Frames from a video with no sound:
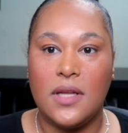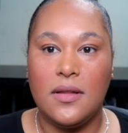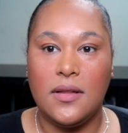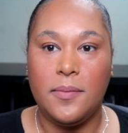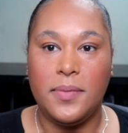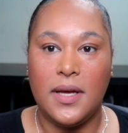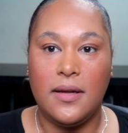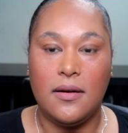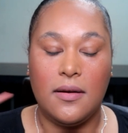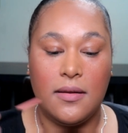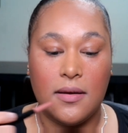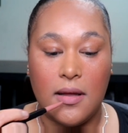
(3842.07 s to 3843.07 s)
the lip liner
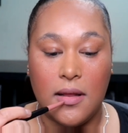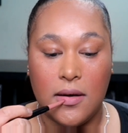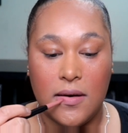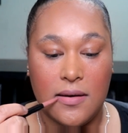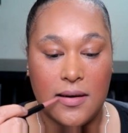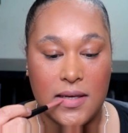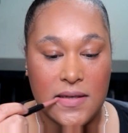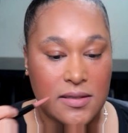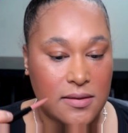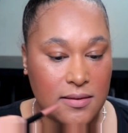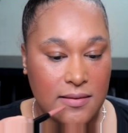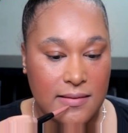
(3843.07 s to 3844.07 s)
in the color
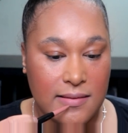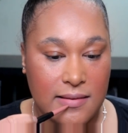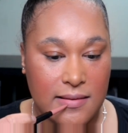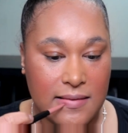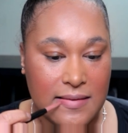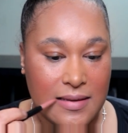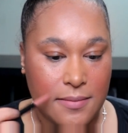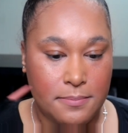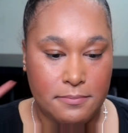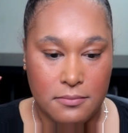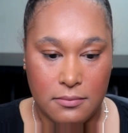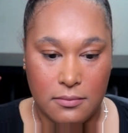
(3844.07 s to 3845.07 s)
Crush,
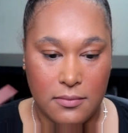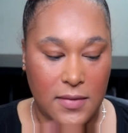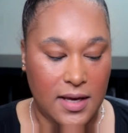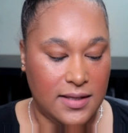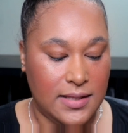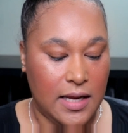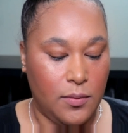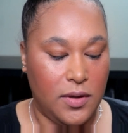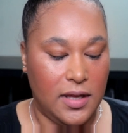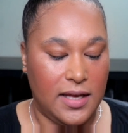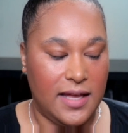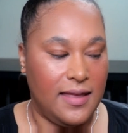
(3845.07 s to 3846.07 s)
and like I said, I
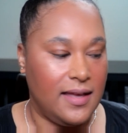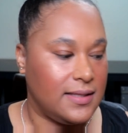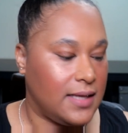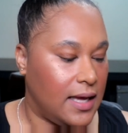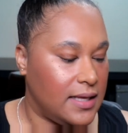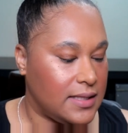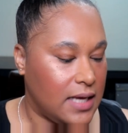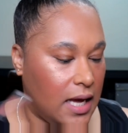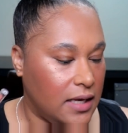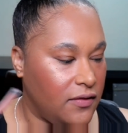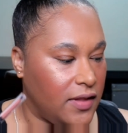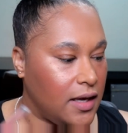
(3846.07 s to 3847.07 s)
really like it. I think it's
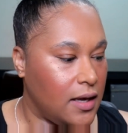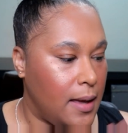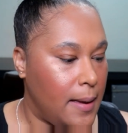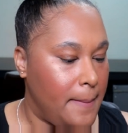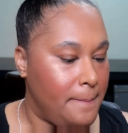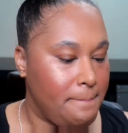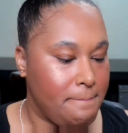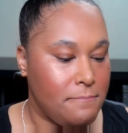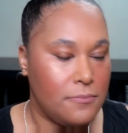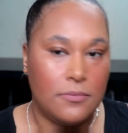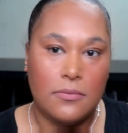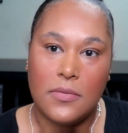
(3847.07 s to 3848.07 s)
kind of like a
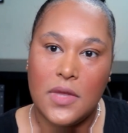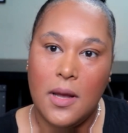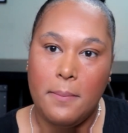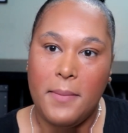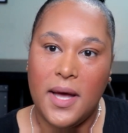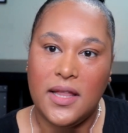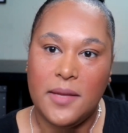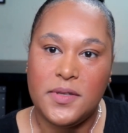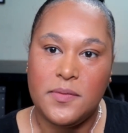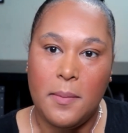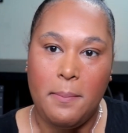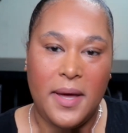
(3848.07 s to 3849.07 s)
My Lips
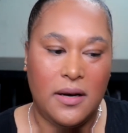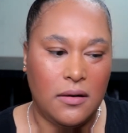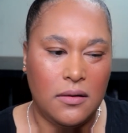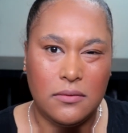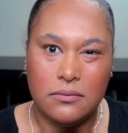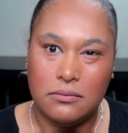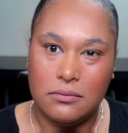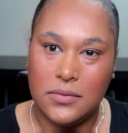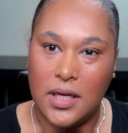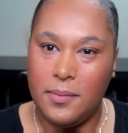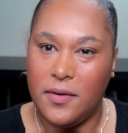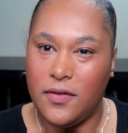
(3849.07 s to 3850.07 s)
But Better
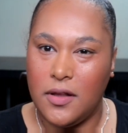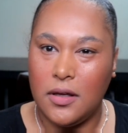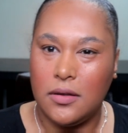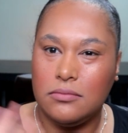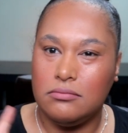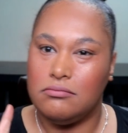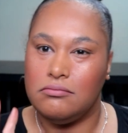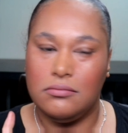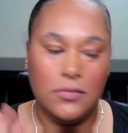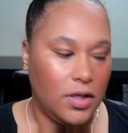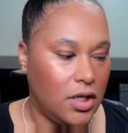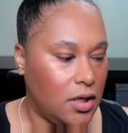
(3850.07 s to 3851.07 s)
kind of look,
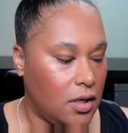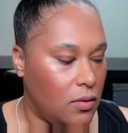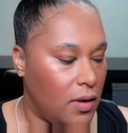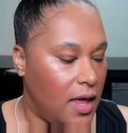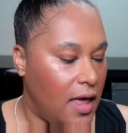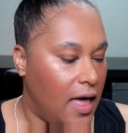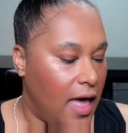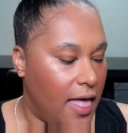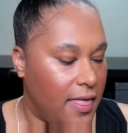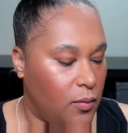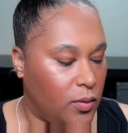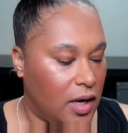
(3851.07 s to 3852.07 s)
you know.
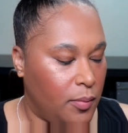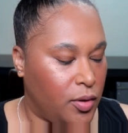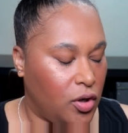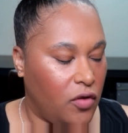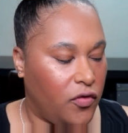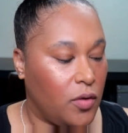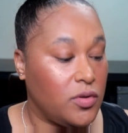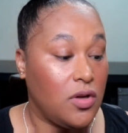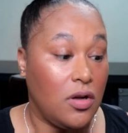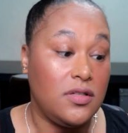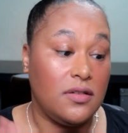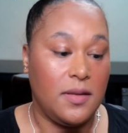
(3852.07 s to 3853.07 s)
And then what I put over it was
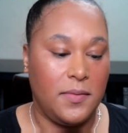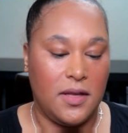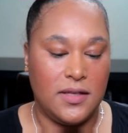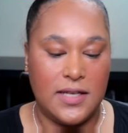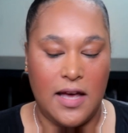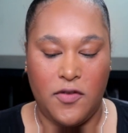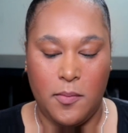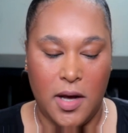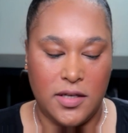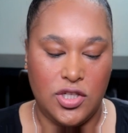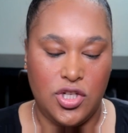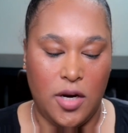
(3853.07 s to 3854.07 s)
also something else I got from
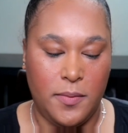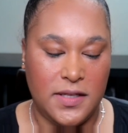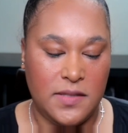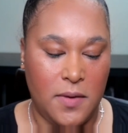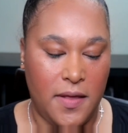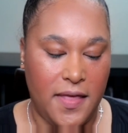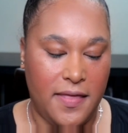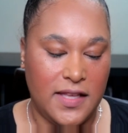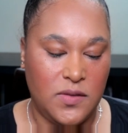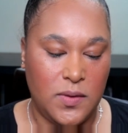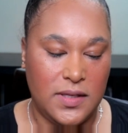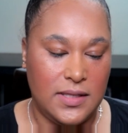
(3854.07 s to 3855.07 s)
BoxyCharm this month, and
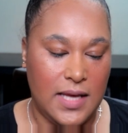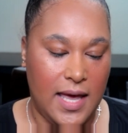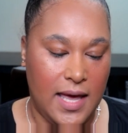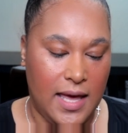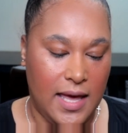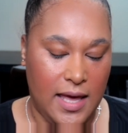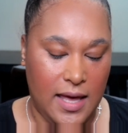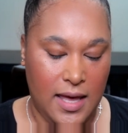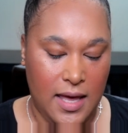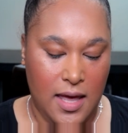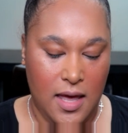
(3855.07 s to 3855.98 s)
this was a